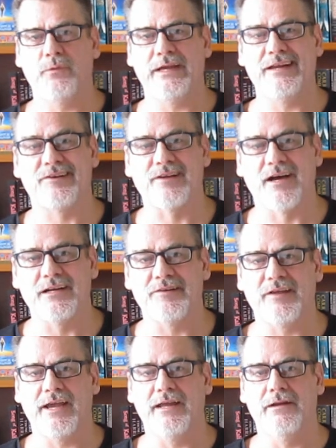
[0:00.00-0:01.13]
we're inside his
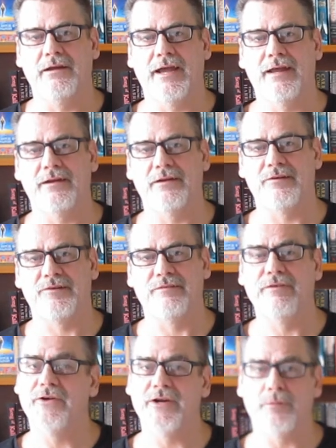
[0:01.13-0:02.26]
head, and it is a
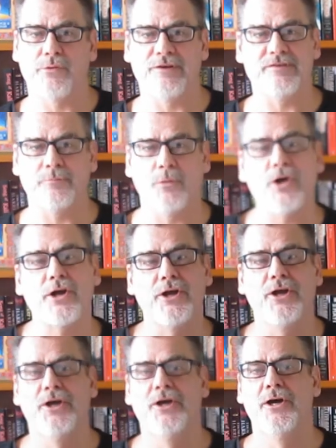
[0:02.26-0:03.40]
very depressing book.
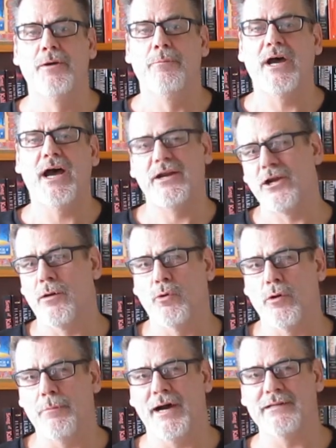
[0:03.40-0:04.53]
But no
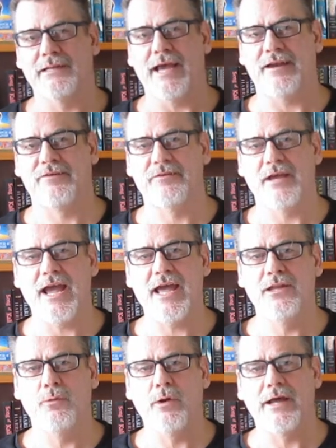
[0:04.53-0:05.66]
more about that.
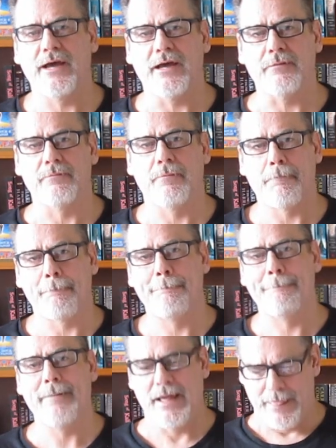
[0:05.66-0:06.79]
And the
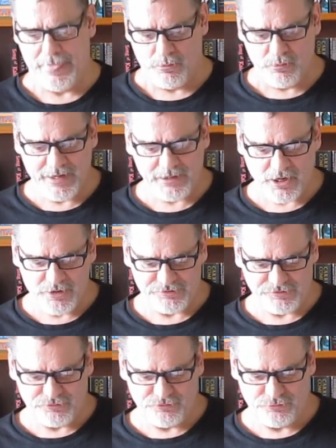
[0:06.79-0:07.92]
winner
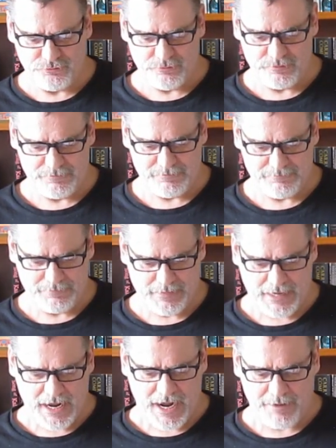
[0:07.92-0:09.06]
goes to
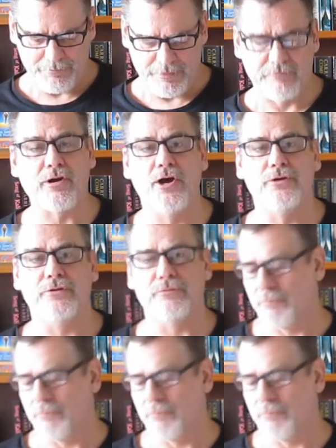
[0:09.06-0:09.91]
The Road